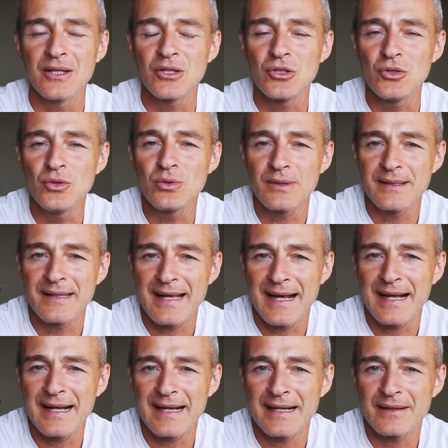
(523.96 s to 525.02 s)
you can
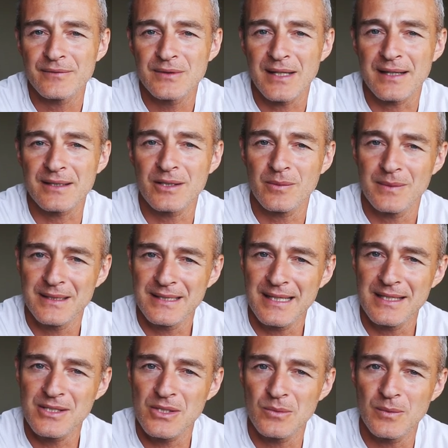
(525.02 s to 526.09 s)
have
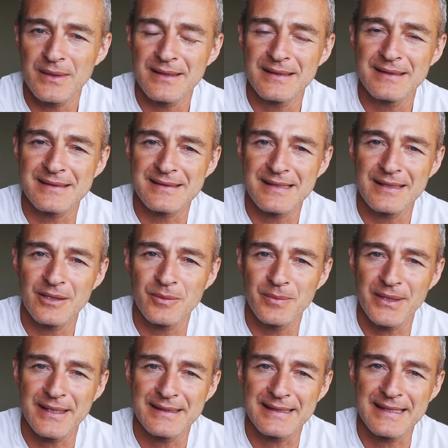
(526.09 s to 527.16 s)
documentation within a single
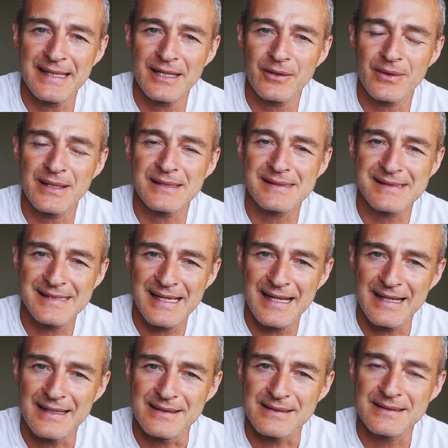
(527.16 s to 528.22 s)
plan of care that
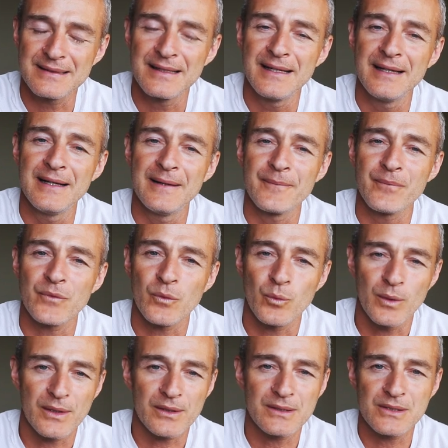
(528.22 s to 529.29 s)
says,
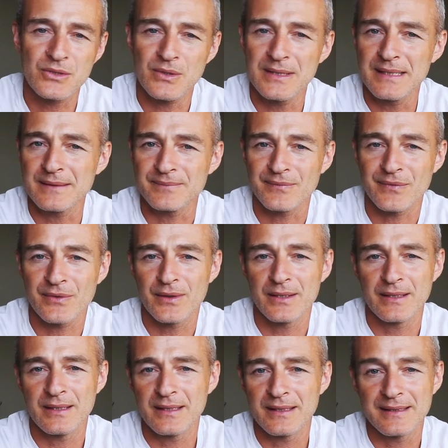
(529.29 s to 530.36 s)
we're going to treat
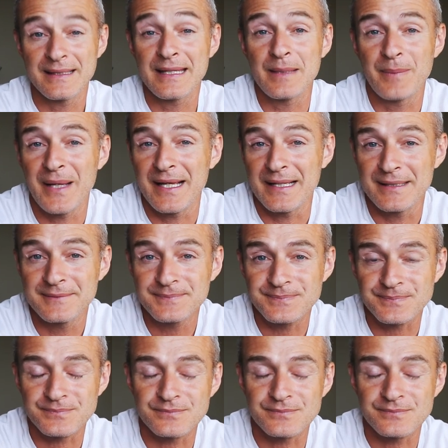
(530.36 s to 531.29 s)
the knee pain